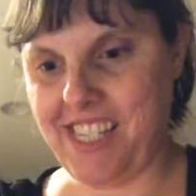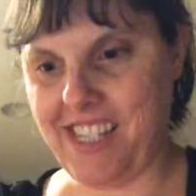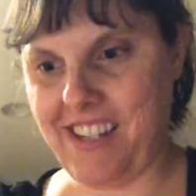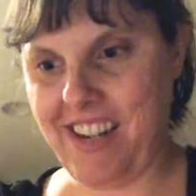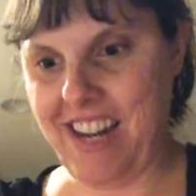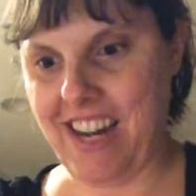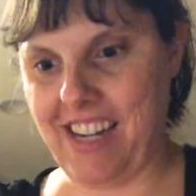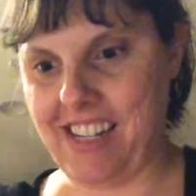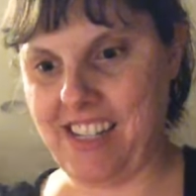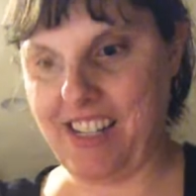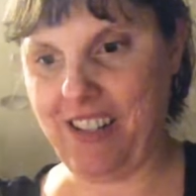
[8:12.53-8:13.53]
All
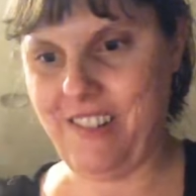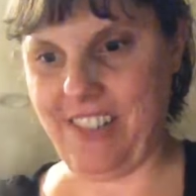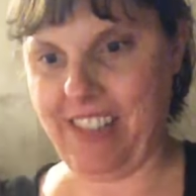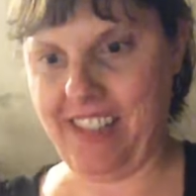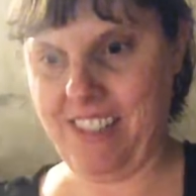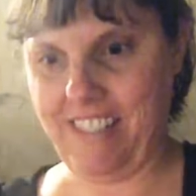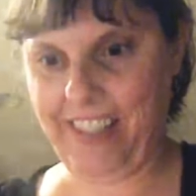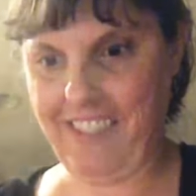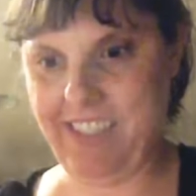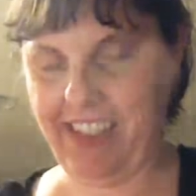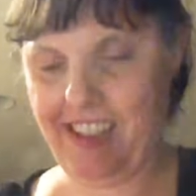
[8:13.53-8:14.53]
right, cool.
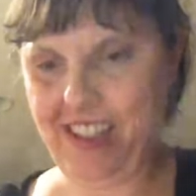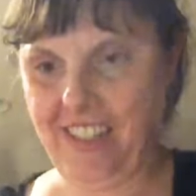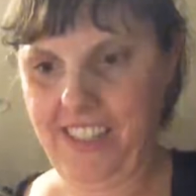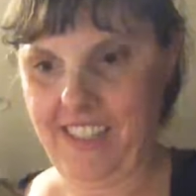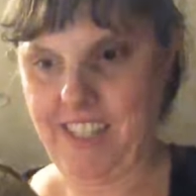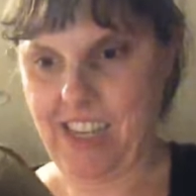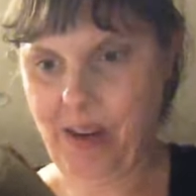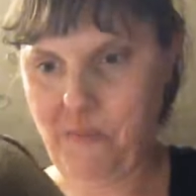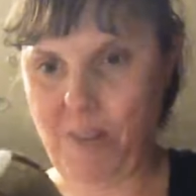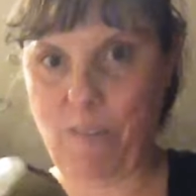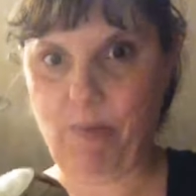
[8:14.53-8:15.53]
And
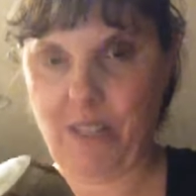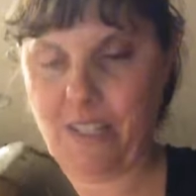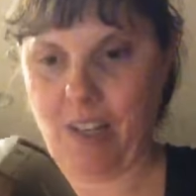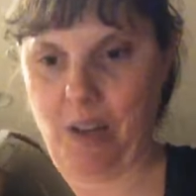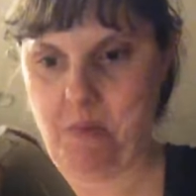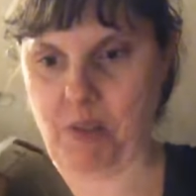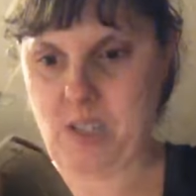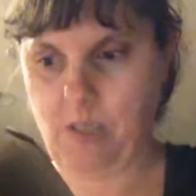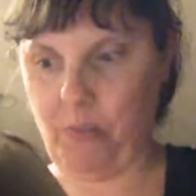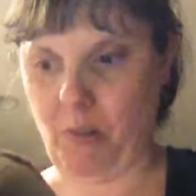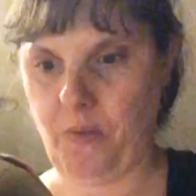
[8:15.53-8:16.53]
it made 1 cup, which
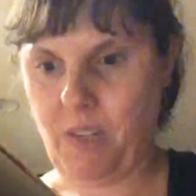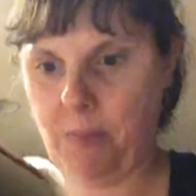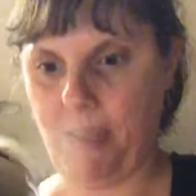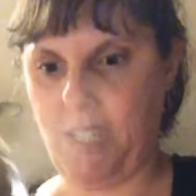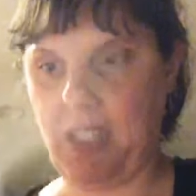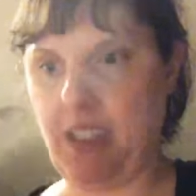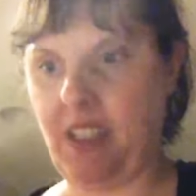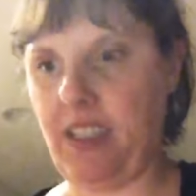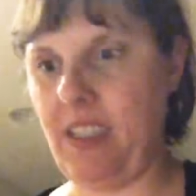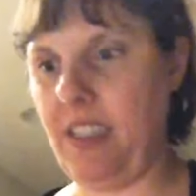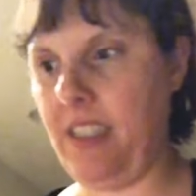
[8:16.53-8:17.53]
is perfect
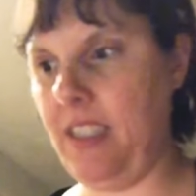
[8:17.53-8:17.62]
because,